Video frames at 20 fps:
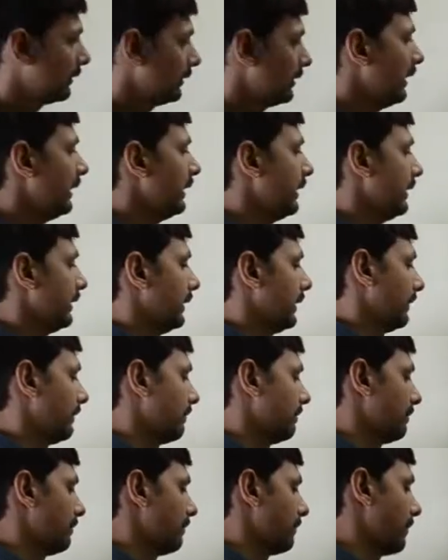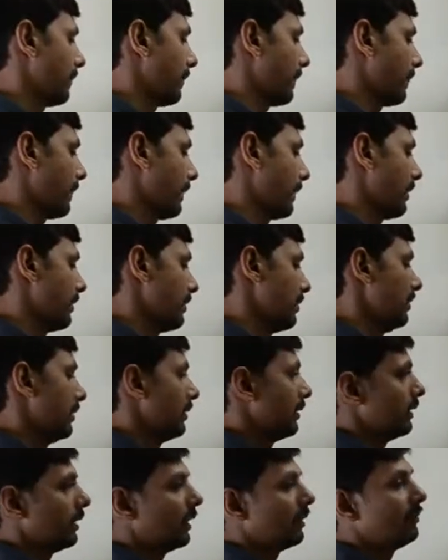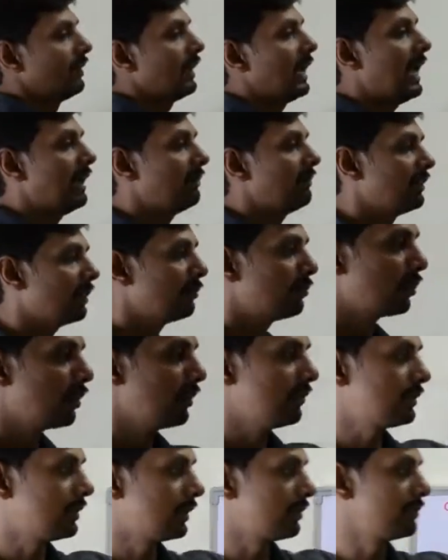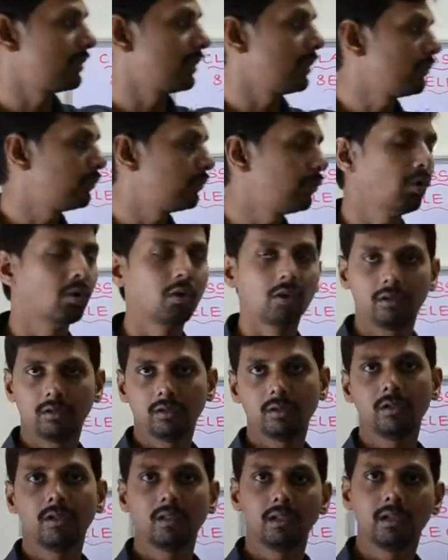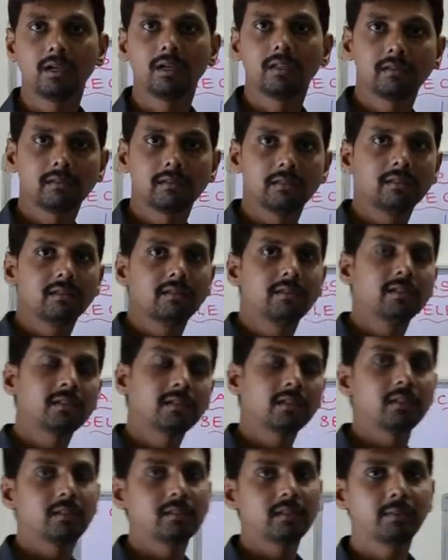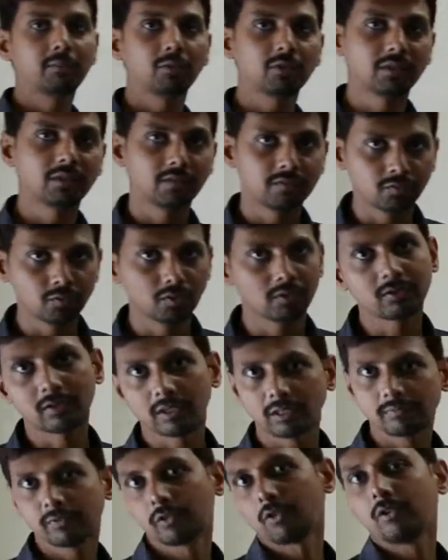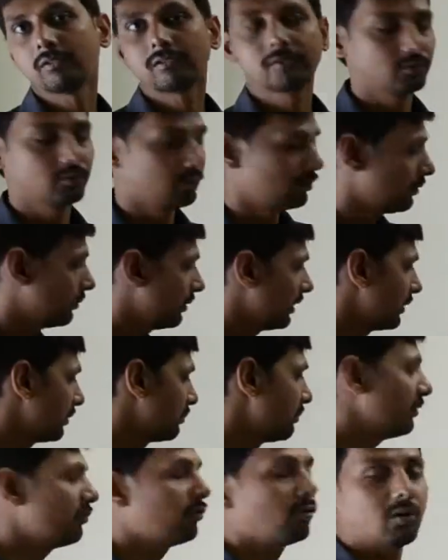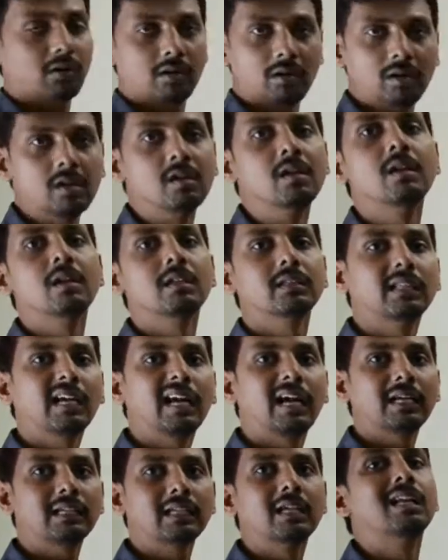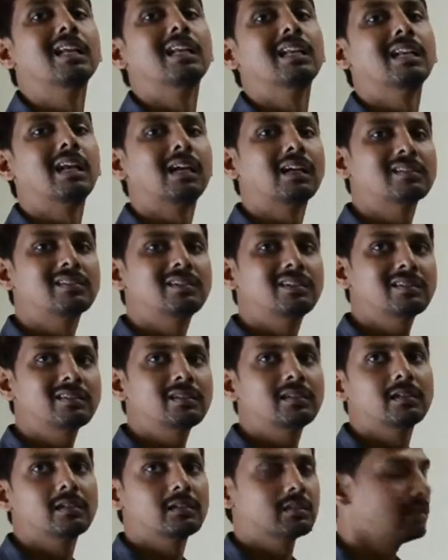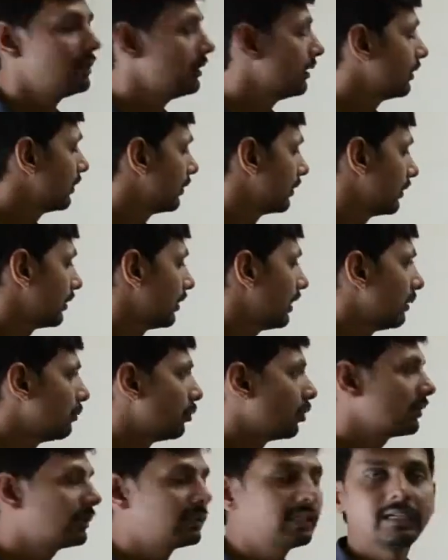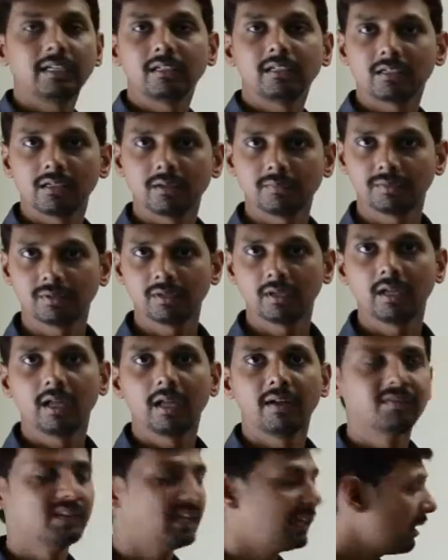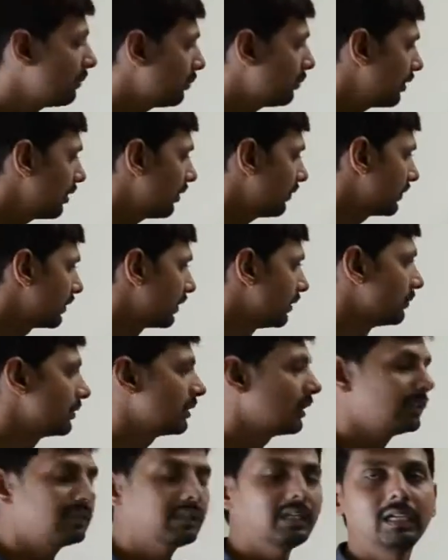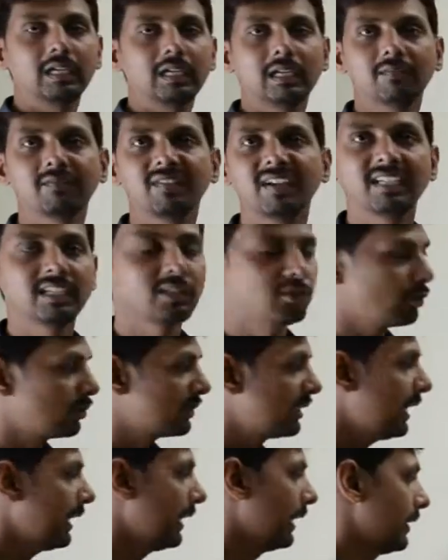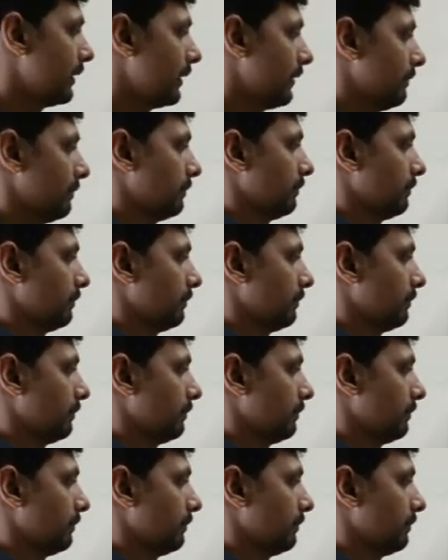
3, here we have number of terms are 4. Let us discuss about the 4 terms also. But before that, let us discuss about 3 terms. The number of terms are 3. We need to take